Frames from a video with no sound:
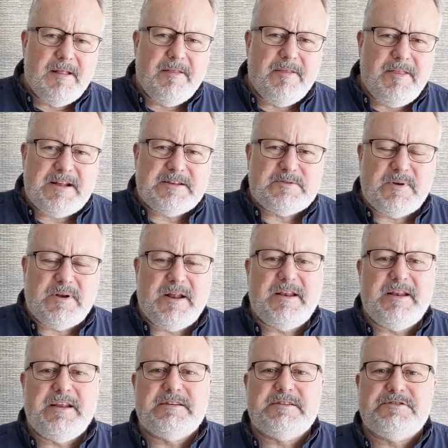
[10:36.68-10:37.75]
That's what I
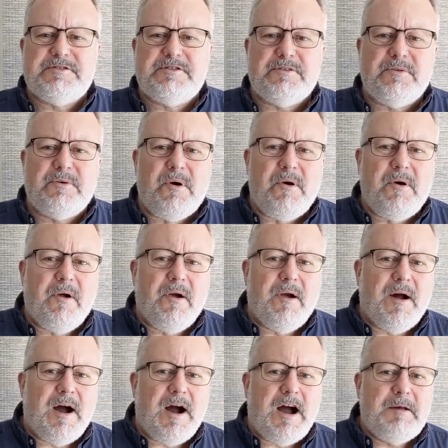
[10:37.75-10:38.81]
need to do.
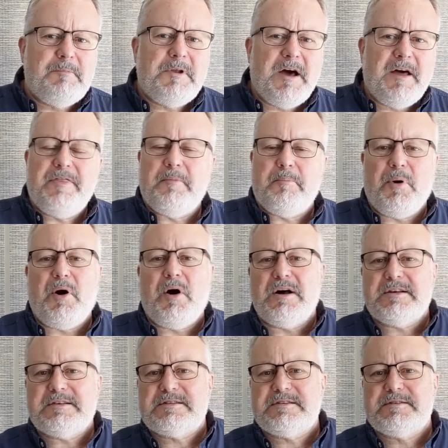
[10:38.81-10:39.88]
I'm not the
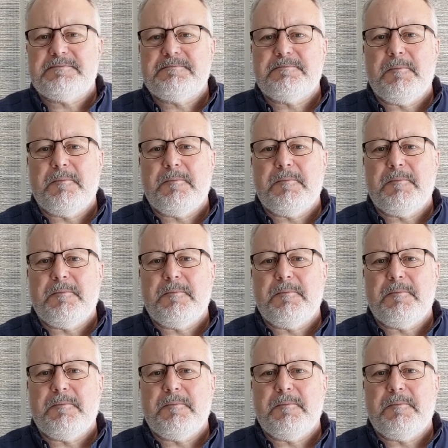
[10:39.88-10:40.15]
boss.